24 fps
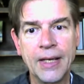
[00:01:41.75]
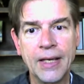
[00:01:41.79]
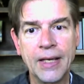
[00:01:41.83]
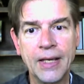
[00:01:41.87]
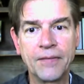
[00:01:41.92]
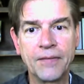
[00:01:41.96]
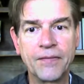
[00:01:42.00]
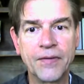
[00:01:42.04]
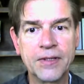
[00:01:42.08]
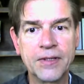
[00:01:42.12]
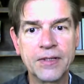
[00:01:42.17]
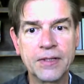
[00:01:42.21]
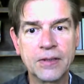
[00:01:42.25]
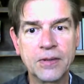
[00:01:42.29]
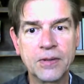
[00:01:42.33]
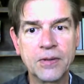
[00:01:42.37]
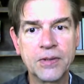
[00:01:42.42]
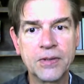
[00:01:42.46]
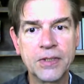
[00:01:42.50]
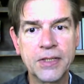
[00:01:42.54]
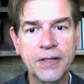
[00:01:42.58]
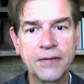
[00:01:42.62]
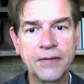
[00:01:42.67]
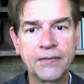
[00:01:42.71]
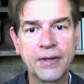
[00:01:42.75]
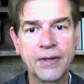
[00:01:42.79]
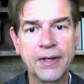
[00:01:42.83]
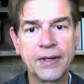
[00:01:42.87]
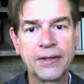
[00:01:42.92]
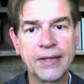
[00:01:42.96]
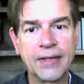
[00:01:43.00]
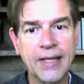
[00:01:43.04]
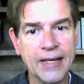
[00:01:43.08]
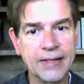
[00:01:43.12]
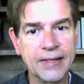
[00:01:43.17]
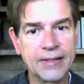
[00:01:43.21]
If exclusive,
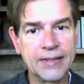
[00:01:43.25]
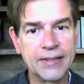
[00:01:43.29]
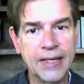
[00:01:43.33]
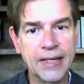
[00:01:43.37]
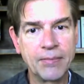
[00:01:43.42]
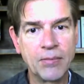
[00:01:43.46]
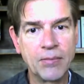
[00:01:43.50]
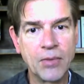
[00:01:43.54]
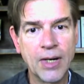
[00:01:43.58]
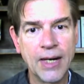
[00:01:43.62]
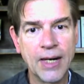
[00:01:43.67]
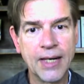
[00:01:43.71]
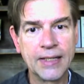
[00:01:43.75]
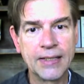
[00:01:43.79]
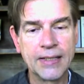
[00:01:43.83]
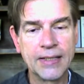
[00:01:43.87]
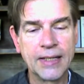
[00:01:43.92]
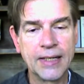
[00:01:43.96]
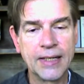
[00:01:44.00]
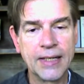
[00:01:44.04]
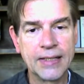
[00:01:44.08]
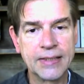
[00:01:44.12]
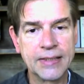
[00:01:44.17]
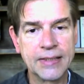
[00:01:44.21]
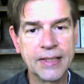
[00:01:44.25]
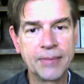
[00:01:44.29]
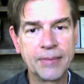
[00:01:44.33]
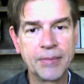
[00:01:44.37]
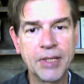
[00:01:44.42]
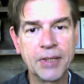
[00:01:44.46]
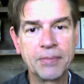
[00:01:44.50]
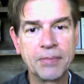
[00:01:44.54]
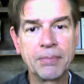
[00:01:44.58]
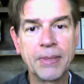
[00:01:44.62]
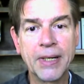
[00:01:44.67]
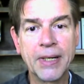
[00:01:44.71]
that same right is
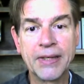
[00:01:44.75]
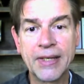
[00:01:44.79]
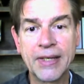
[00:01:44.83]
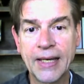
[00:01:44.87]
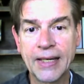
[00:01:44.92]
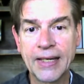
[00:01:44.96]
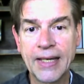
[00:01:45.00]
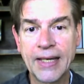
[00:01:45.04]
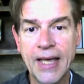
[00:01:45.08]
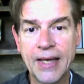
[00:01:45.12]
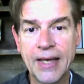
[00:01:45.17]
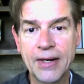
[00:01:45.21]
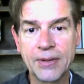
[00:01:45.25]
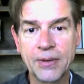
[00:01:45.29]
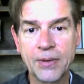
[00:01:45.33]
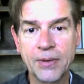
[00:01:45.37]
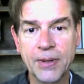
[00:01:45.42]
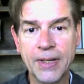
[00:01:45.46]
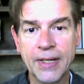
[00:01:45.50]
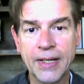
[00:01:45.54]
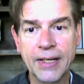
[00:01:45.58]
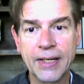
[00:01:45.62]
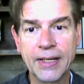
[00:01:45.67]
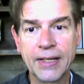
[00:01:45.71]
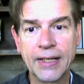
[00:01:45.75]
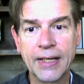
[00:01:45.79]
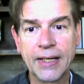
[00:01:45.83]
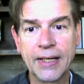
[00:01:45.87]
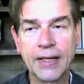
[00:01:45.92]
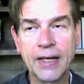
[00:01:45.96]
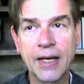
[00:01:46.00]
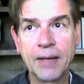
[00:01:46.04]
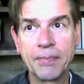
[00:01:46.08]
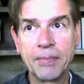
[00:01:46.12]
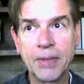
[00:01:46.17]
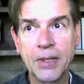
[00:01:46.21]
limited by that category
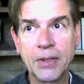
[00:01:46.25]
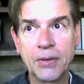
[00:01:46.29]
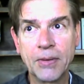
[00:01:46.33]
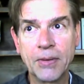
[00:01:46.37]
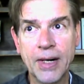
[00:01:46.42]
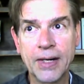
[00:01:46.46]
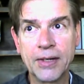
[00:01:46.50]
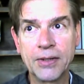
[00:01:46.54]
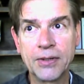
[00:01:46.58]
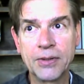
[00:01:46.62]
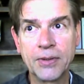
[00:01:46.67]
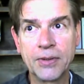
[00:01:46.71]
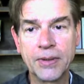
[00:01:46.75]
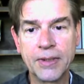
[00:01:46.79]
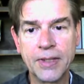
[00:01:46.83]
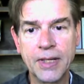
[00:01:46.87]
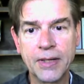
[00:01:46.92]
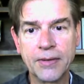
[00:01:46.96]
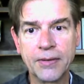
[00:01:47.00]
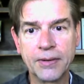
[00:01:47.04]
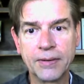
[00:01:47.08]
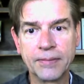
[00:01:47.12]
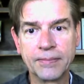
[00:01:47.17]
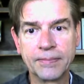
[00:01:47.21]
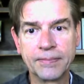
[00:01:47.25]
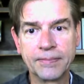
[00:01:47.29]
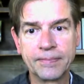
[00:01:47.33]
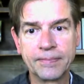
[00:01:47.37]
cannot be granted to another.